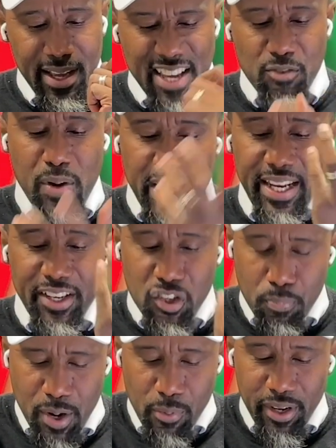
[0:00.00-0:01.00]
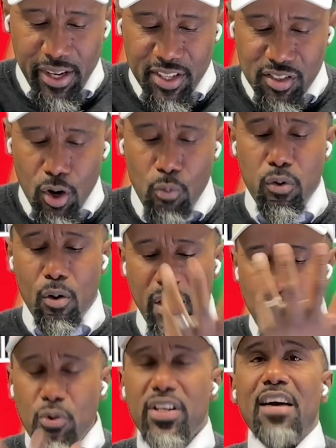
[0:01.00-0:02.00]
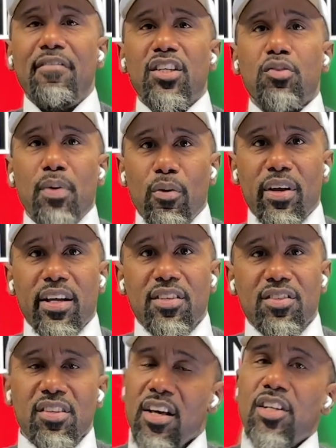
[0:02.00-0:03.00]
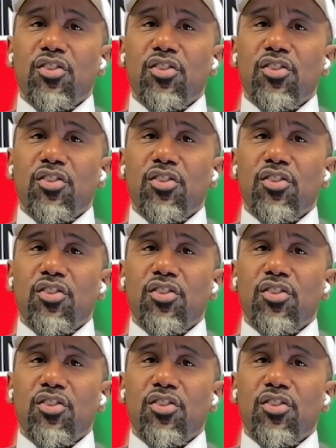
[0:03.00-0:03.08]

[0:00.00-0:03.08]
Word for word: is we can experience what we would have experienced